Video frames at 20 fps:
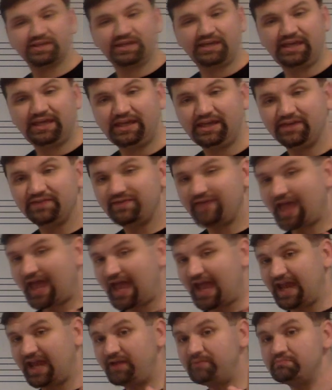key of
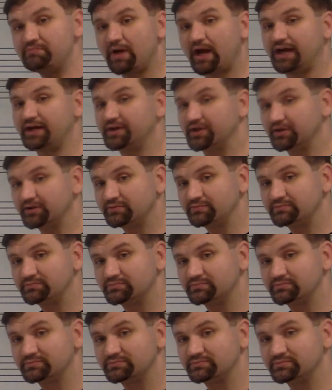A minor,
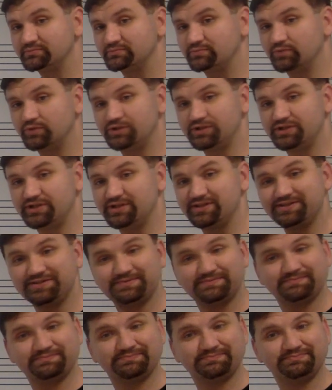which
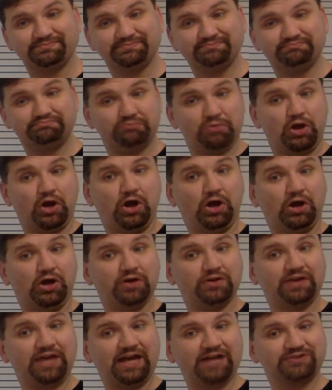is all
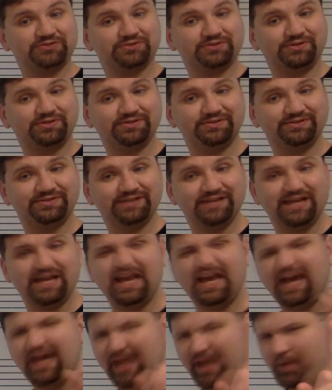natural.
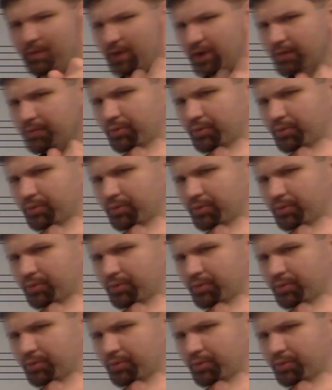And I want to